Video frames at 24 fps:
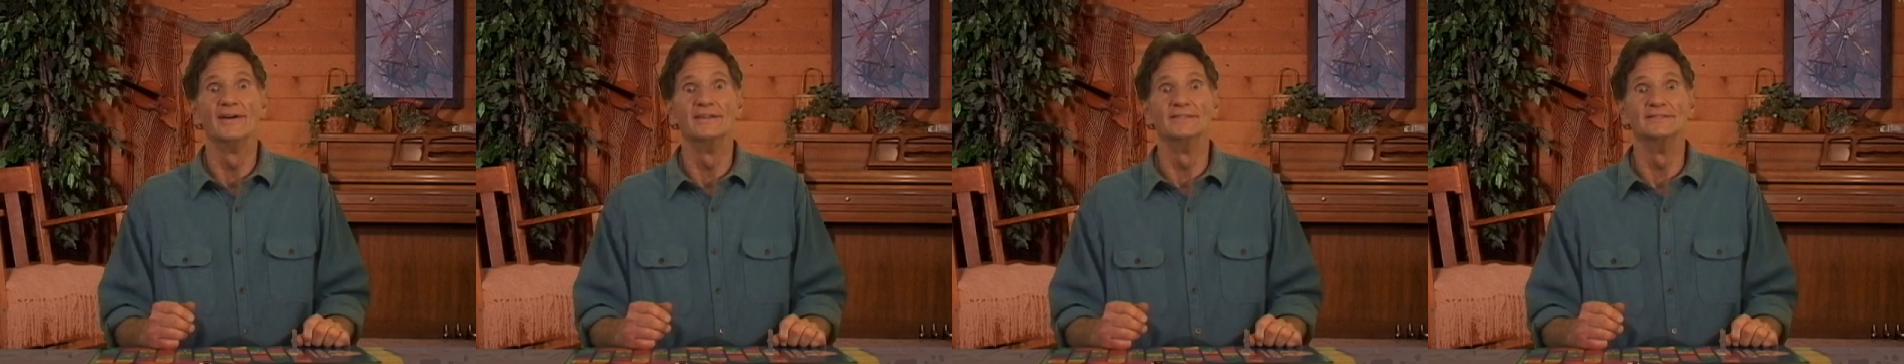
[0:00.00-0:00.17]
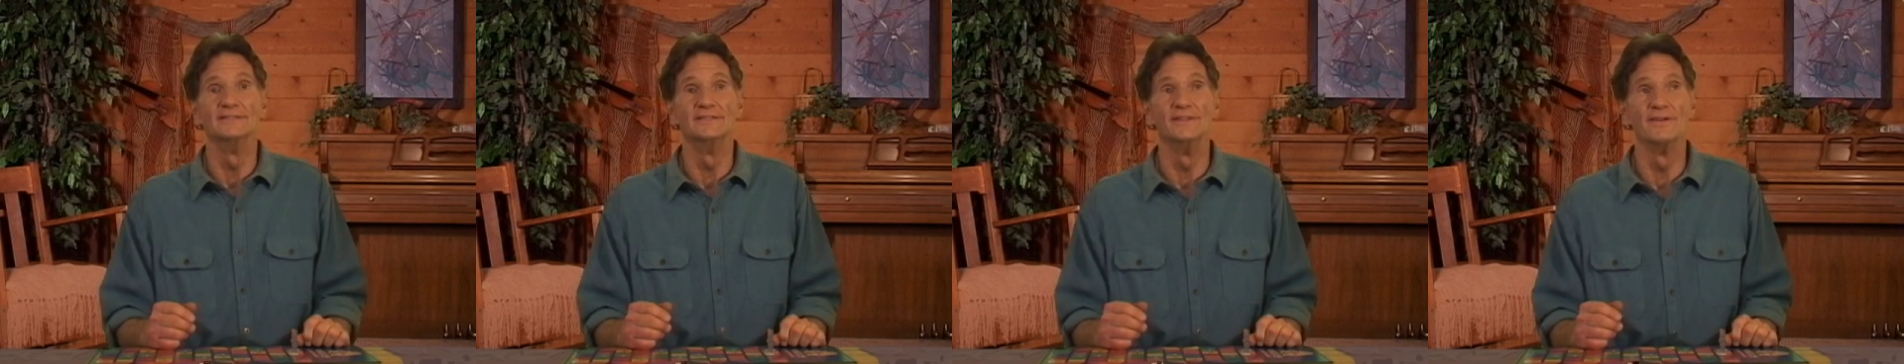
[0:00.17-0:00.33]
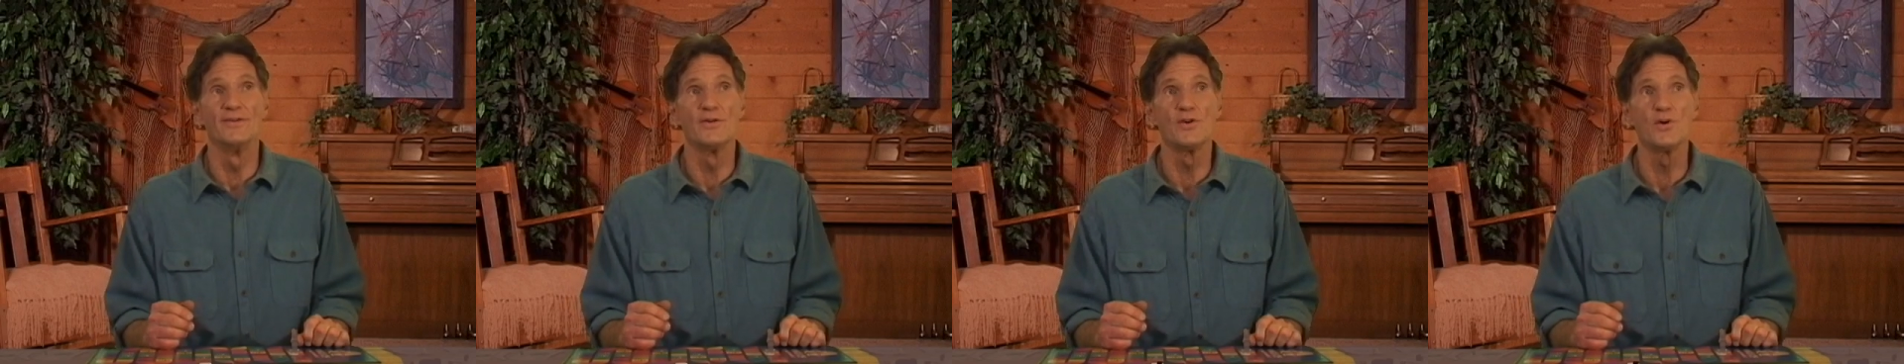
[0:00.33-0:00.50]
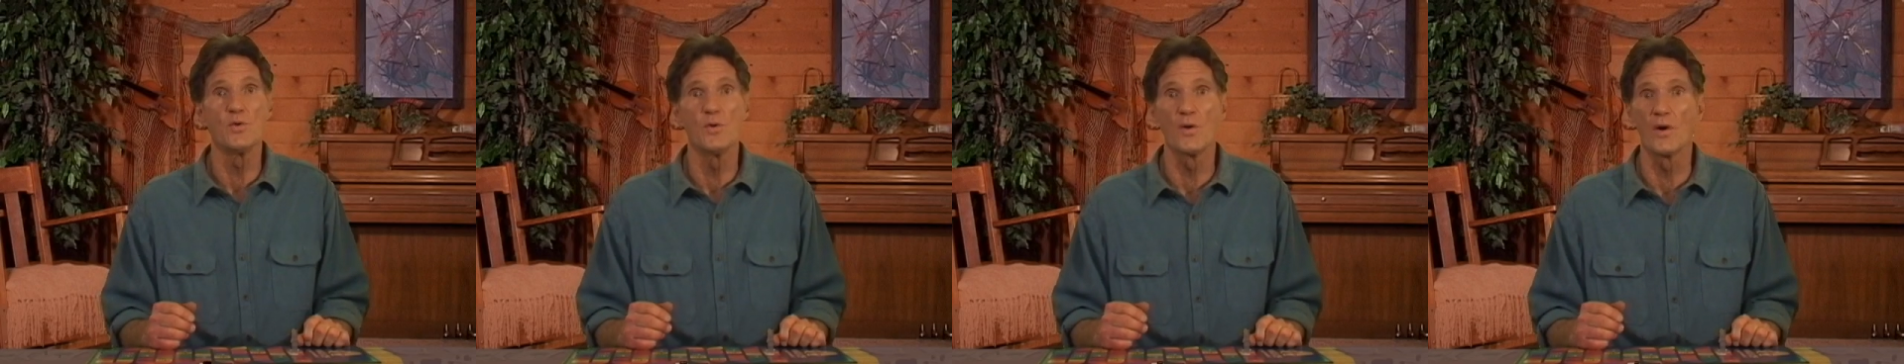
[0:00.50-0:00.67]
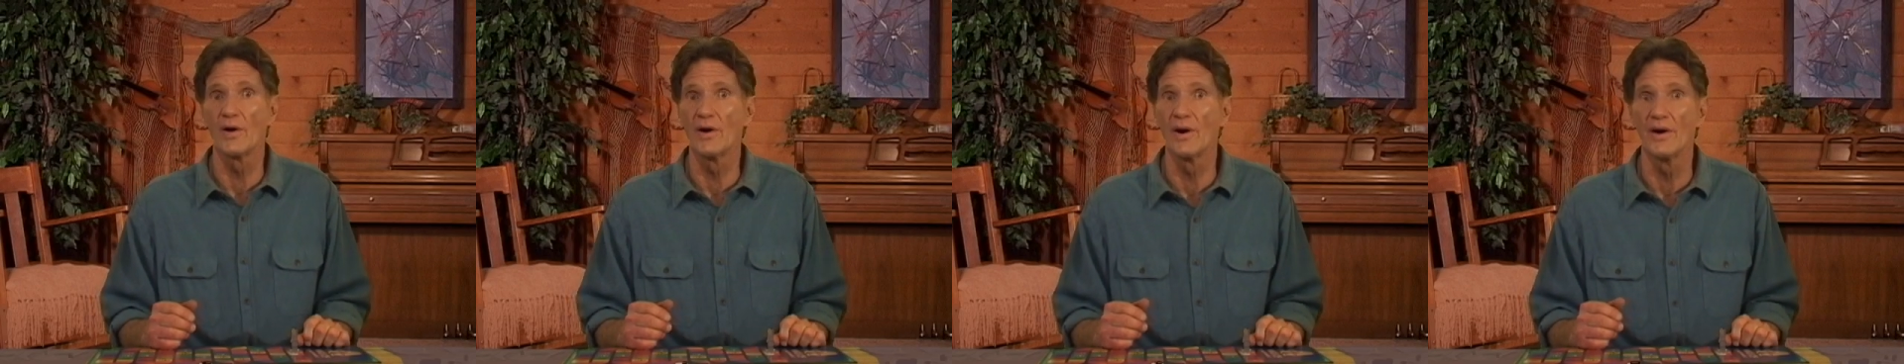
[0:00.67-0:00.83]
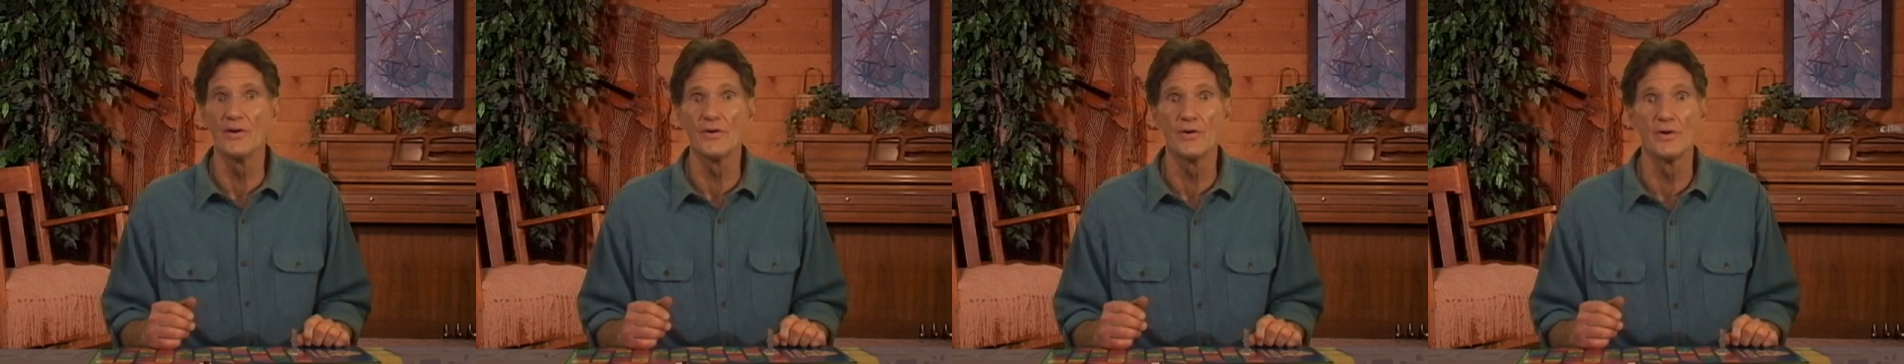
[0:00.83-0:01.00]
who
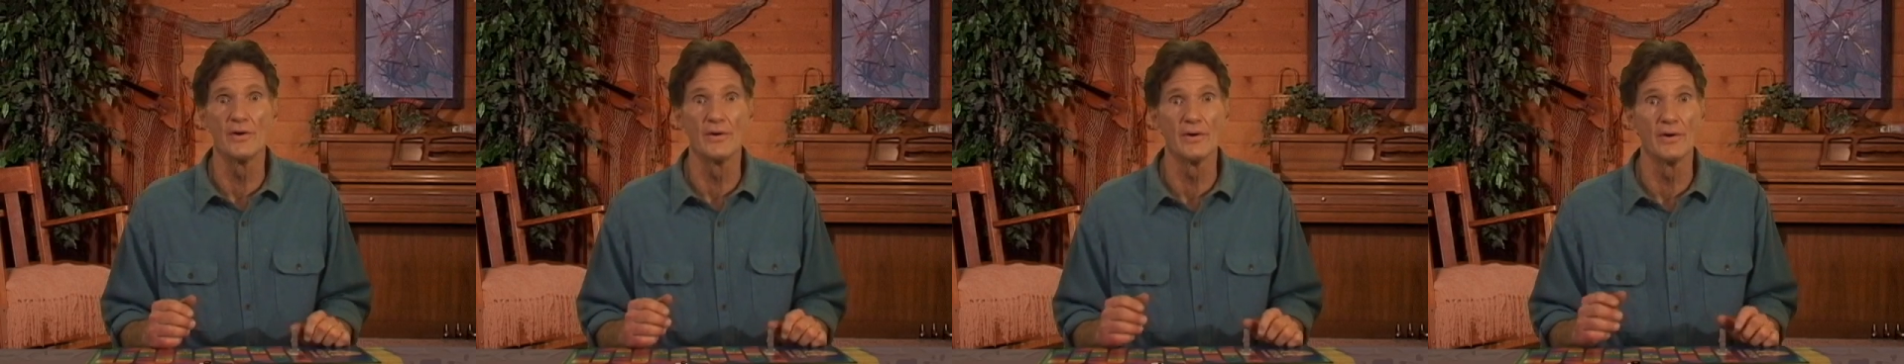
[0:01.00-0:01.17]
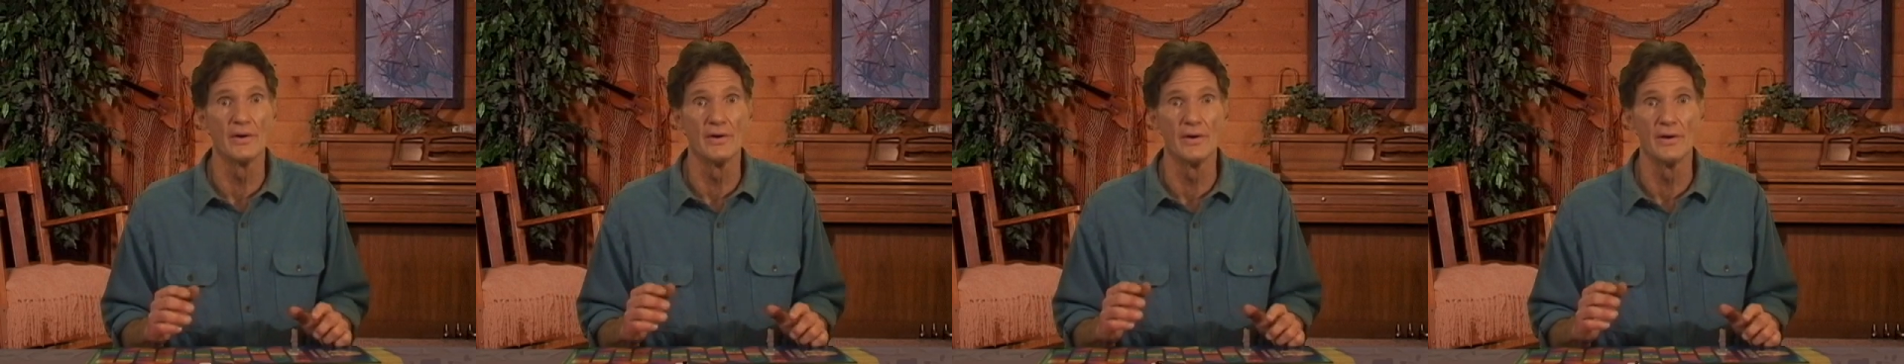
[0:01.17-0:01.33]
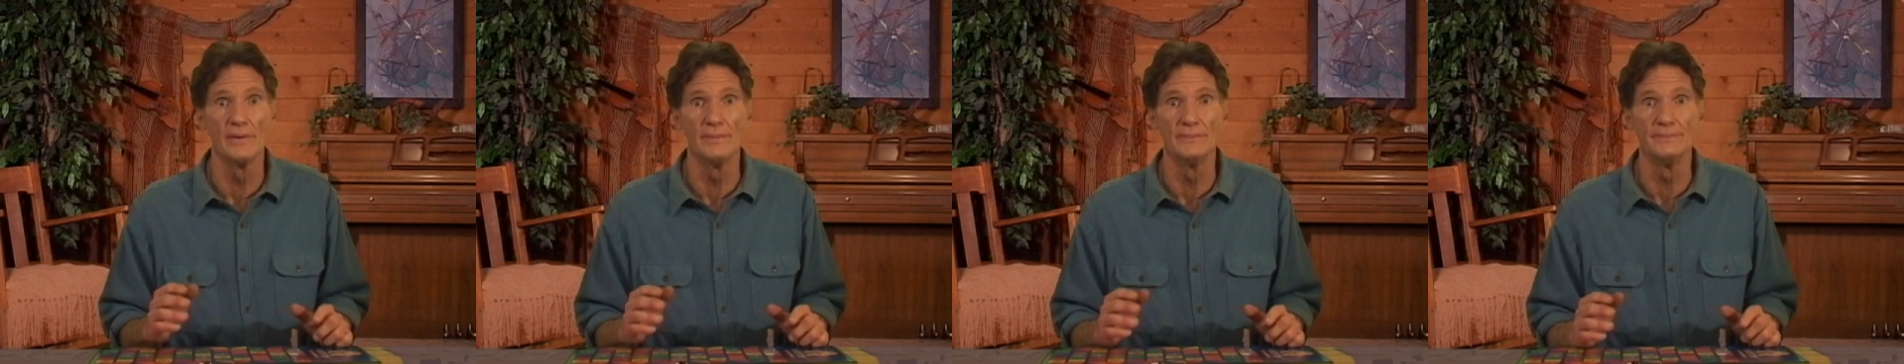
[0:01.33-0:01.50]
are under